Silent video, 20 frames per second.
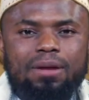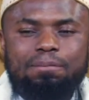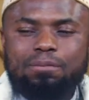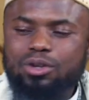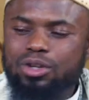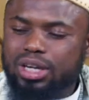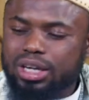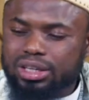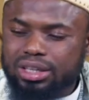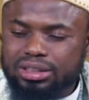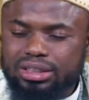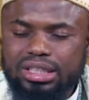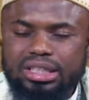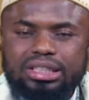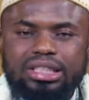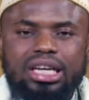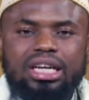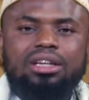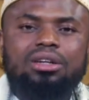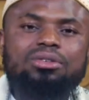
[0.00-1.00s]
You cannot
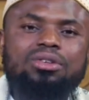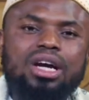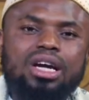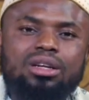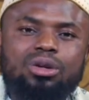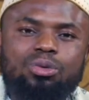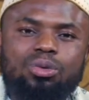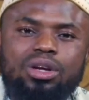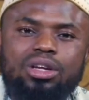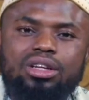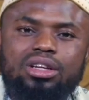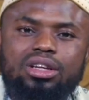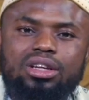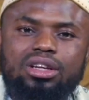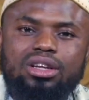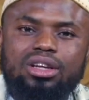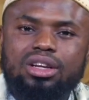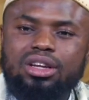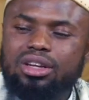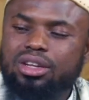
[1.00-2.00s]
just get it right away.
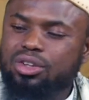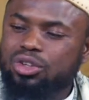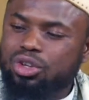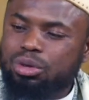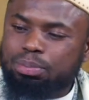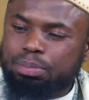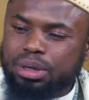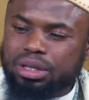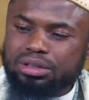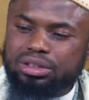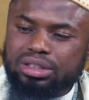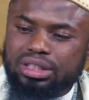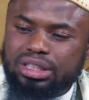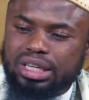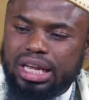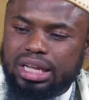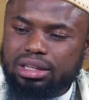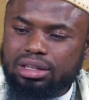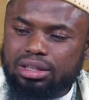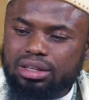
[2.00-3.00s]
You build
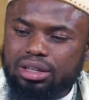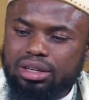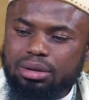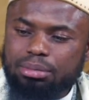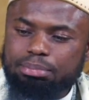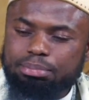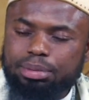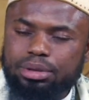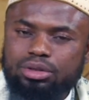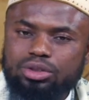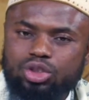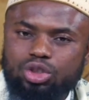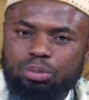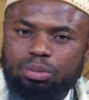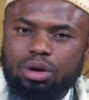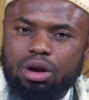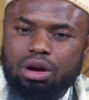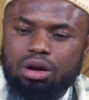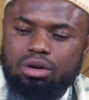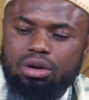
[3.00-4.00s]
today, build
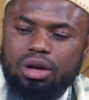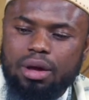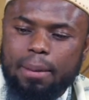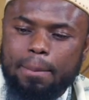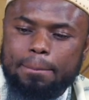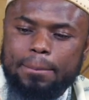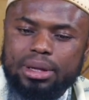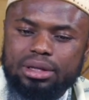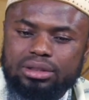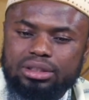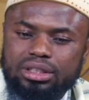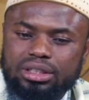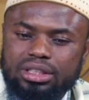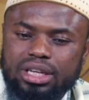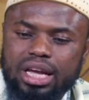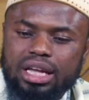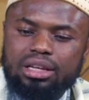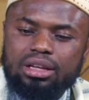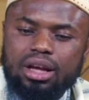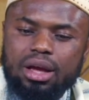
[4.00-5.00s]
tomorrow, build
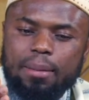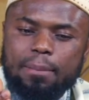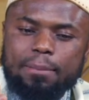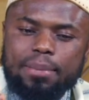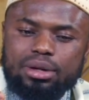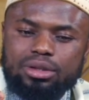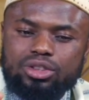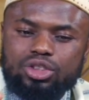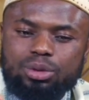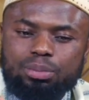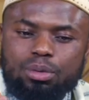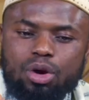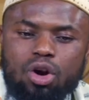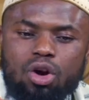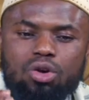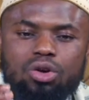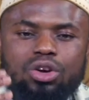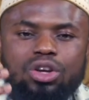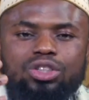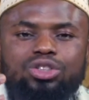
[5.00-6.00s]
today, build
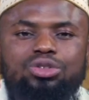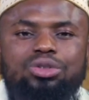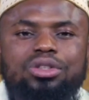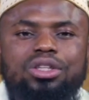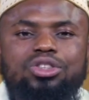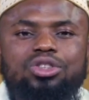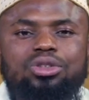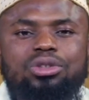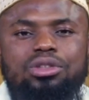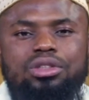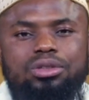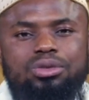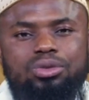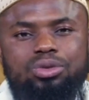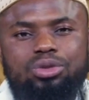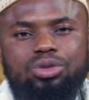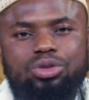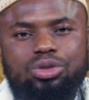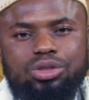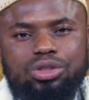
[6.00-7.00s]
tomorrow, so that you can
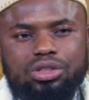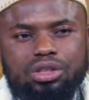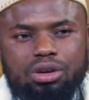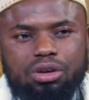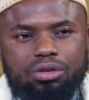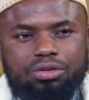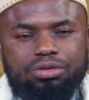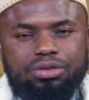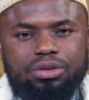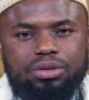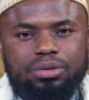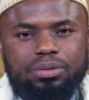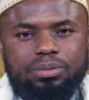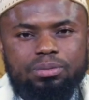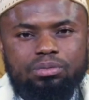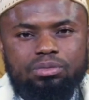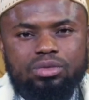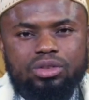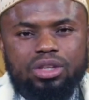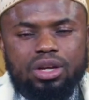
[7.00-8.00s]
root yourself.
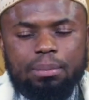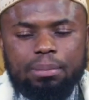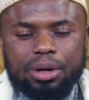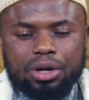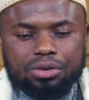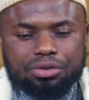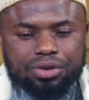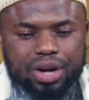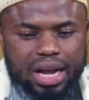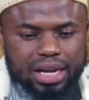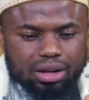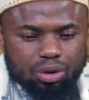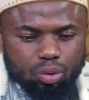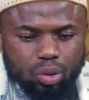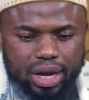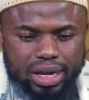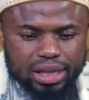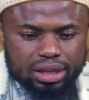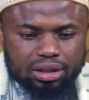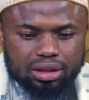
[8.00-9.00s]
But right
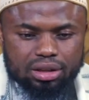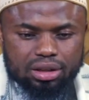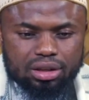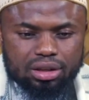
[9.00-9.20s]
away,